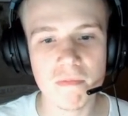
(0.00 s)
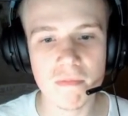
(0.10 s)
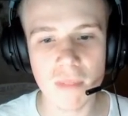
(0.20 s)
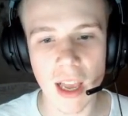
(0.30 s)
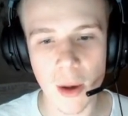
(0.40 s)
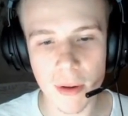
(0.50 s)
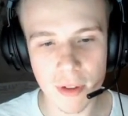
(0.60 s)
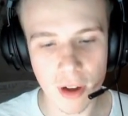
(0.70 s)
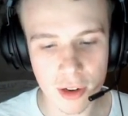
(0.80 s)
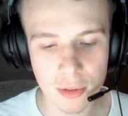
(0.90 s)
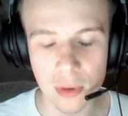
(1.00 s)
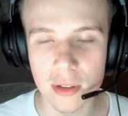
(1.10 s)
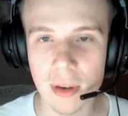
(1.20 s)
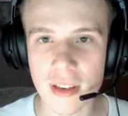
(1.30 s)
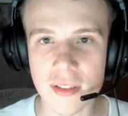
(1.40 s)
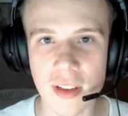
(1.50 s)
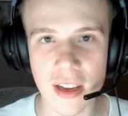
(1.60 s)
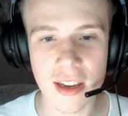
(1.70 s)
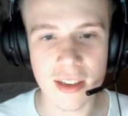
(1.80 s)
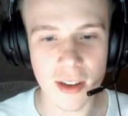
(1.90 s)
However, I just want to quickly
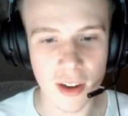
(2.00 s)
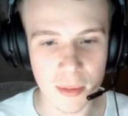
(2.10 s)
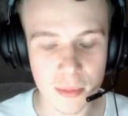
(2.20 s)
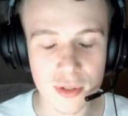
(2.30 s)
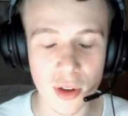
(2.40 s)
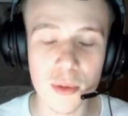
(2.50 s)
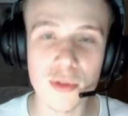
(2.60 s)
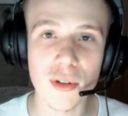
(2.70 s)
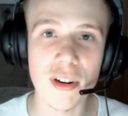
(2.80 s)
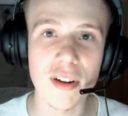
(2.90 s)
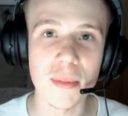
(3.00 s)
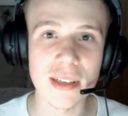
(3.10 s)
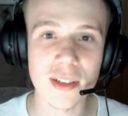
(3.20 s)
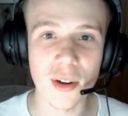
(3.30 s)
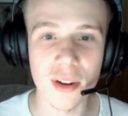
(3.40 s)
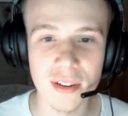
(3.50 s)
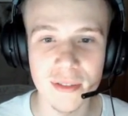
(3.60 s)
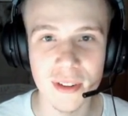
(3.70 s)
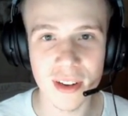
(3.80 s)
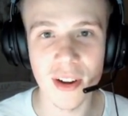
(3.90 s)
say I'm so sorry I've been gone
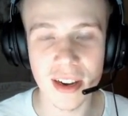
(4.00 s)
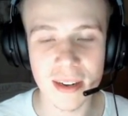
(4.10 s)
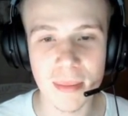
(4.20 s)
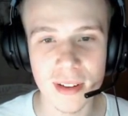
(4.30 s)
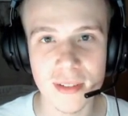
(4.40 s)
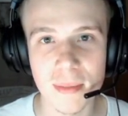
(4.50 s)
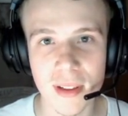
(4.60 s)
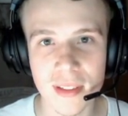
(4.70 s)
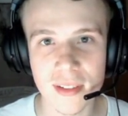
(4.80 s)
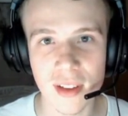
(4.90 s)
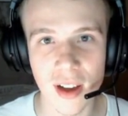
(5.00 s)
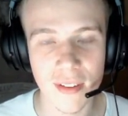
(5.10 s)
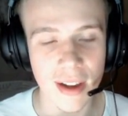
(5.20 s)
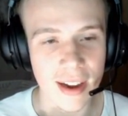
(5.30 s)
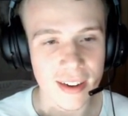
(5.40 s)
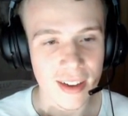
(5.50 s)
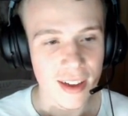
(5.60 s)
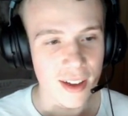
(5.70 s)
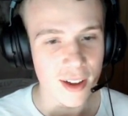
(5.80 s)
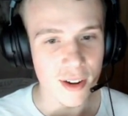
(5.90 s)
for 9+ months. I've had
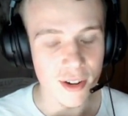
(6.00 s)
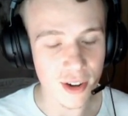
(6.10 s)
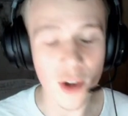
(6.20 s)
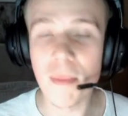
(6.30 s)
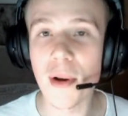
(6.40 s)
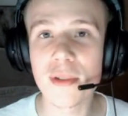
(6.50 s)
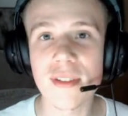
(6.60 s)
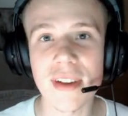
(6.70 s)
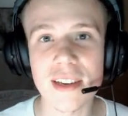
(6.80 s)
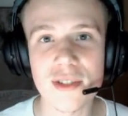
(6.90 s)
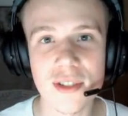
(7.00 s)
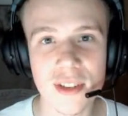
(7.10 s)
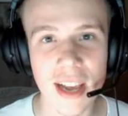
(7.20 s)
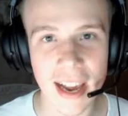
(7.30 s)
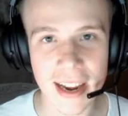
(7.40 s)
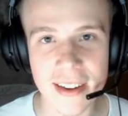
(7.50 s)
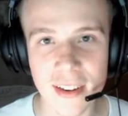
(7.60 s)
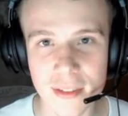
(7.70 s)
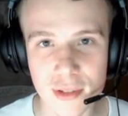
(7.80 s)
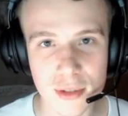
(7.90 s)
no motivation and
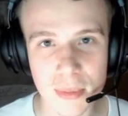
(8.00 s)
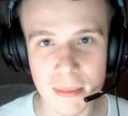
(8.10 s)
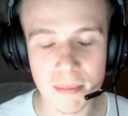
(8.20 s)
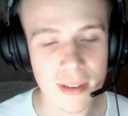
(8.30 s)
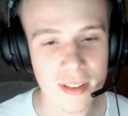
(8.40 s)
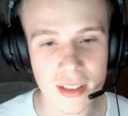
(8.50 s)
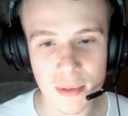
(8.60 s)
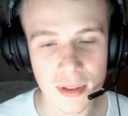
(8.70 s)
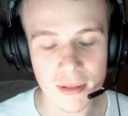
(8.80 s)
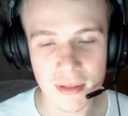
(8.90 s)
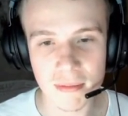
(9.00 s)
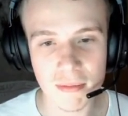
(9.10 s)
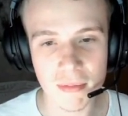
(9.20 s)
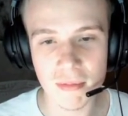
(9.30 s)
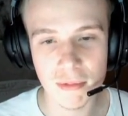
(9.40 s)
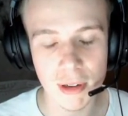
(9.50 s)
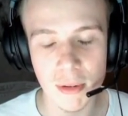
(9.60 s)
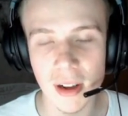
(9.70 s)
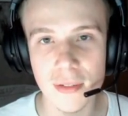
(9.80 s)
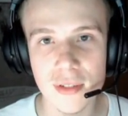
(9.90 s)
I've just been busy with real
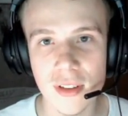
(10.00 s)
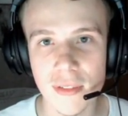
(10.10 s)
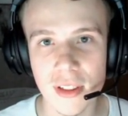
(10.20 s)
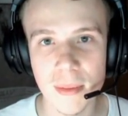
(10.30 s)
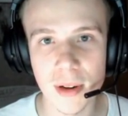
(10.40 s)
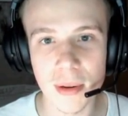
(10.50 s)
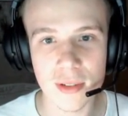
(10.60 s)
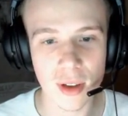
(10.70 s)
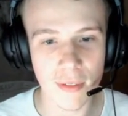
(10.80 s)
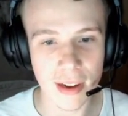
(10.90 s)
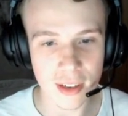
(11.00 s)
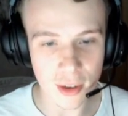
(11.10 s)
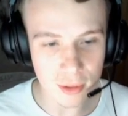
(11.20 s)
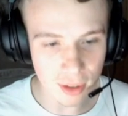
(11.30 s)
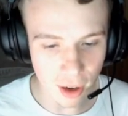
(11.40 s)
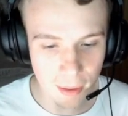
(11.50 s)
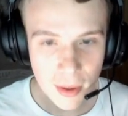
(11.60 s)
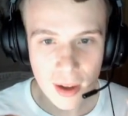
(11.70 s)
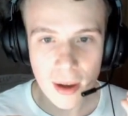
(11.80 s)
life stuff at the moment, so I've had no time.